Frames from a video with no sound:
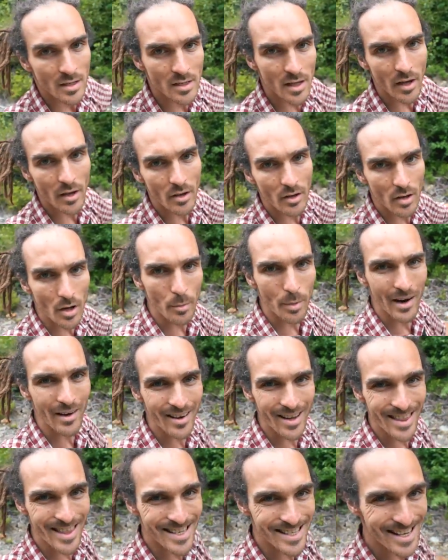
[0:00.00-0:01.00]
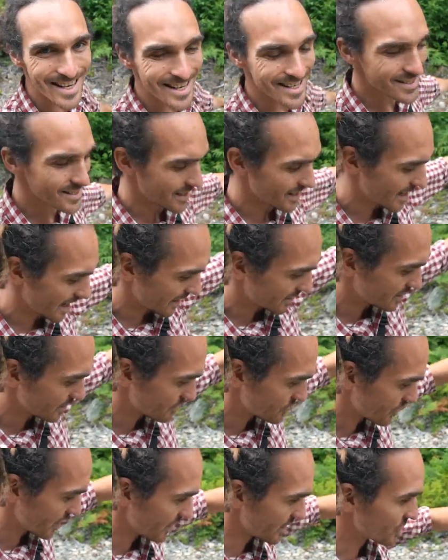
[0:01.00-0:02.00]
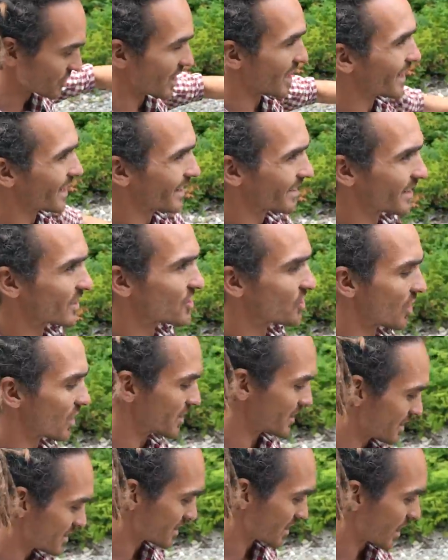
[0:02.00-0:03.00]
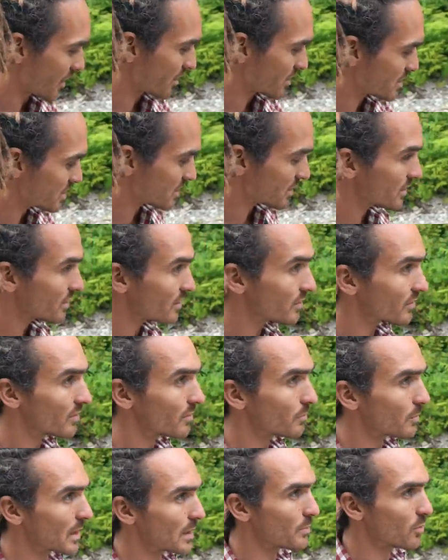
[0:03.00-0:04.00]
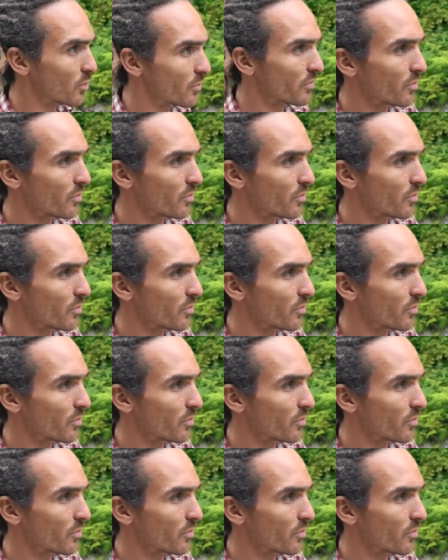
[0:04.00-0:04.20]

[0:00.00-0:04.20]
So apparently this is an active train track and they try and discourage people